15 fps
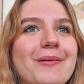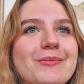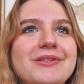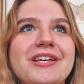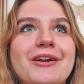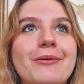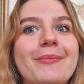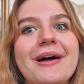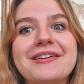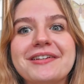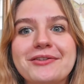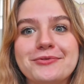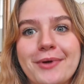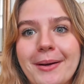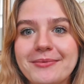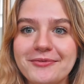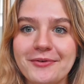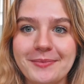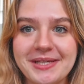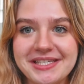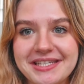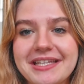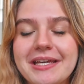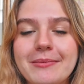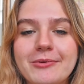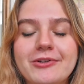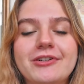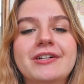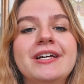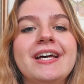you know, about to get dropped from his
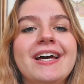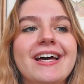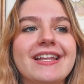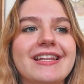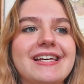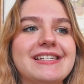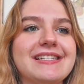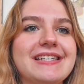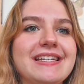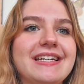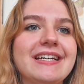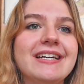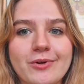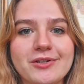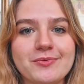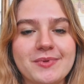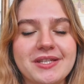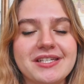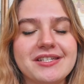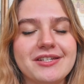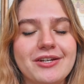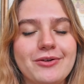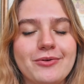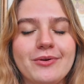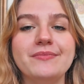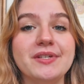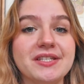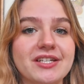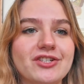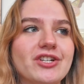label unless he works with this new
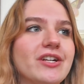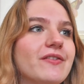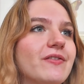musician.